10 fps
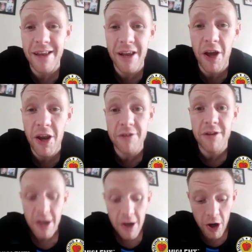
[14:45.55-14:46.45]
And I
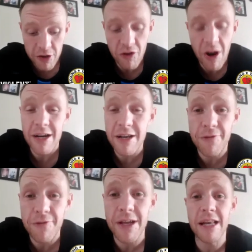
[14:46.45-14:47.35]
strongly
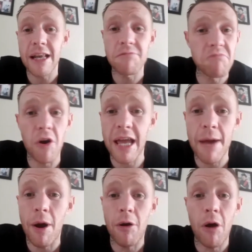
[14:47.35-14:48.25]
feel I
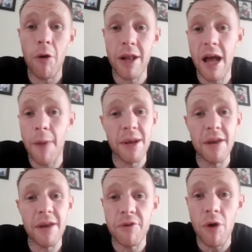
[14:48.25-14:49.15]
came out on top in
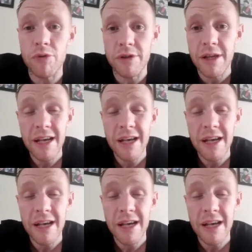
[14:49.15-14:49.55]
every round.